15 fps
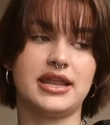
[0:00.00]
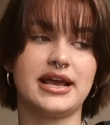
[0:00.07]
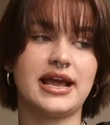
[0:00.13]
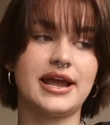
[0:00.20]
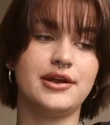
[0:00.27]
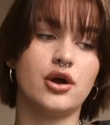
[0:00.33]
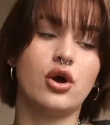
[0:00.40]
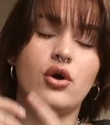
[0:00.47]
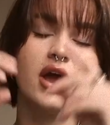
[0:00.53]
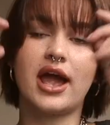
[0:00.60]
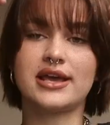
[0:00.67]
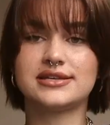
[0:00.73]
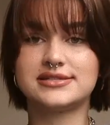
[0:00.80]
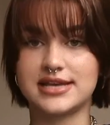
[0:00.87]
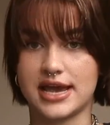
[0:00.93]
Like I know
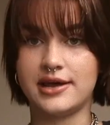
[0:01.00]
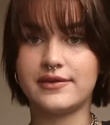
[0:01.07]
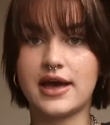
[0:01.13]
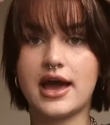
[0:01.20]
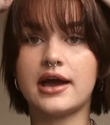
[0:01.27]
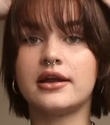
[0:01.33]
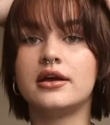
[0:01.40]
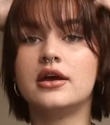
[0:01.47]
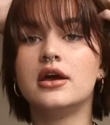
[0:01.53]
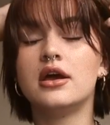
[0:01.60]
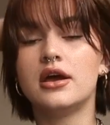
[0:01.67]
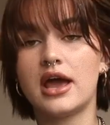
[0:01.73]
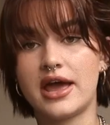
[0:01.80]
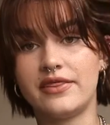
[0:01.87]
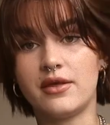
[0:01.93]
I say that
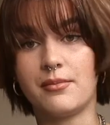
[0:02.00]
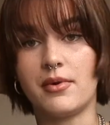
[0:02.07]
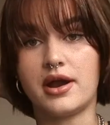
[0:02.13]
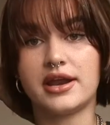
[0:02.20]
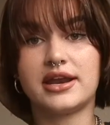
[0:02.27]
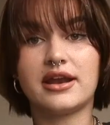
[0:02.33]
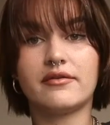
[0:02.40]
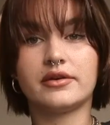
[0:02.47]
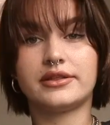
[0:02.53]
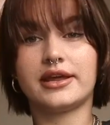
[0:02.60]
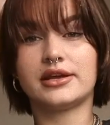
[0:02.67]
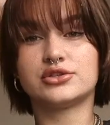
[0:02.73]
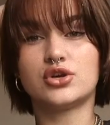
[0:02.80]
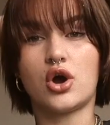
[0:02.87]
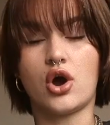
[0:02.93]
and the money and
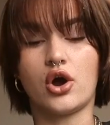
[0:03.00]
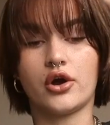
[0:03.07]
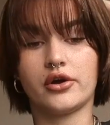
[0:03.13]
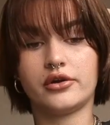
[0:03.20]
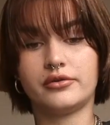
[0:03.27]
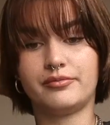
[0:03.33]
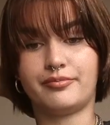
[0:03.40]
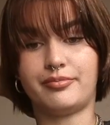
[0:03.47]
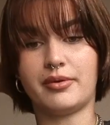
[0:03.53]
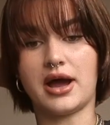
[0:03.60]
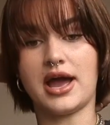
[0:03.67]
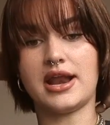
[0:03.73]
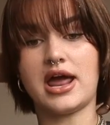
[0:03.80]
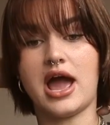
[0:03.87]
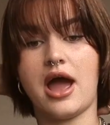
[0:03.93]
everything is hard,
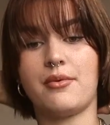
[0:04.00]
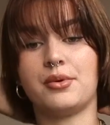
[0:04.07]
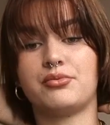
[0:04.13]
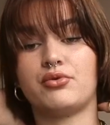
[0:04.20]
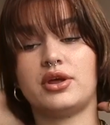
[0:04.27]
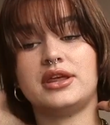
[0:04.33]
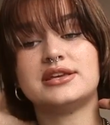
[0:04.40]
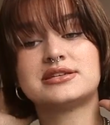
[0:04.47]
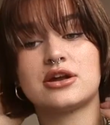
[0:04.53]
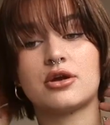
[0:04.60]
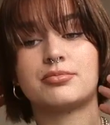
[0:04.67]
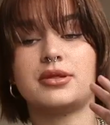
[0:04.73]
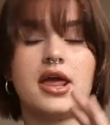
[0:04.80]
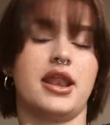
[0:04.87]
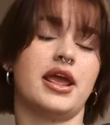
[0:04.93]
but I would really
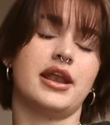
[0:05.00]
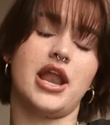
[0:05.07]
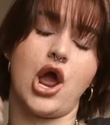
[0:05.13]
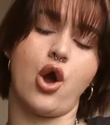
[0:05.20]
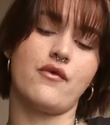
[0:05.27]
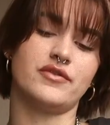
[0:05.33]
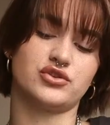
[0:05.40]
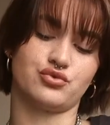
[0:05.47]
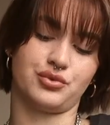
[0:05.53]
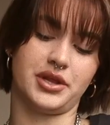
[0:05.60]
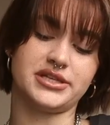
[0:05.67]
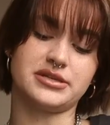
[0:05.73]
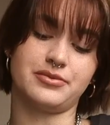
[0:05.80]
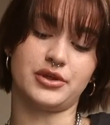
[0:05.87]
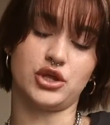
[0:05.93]
start planning it now if it's
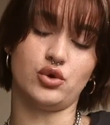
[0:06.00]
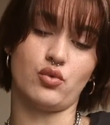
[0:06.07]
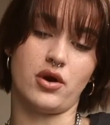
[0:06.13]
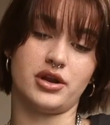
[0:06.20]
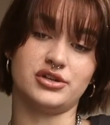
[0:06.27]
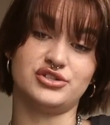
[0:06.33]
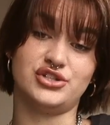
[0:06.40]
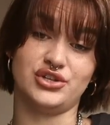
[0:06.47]
really something you want to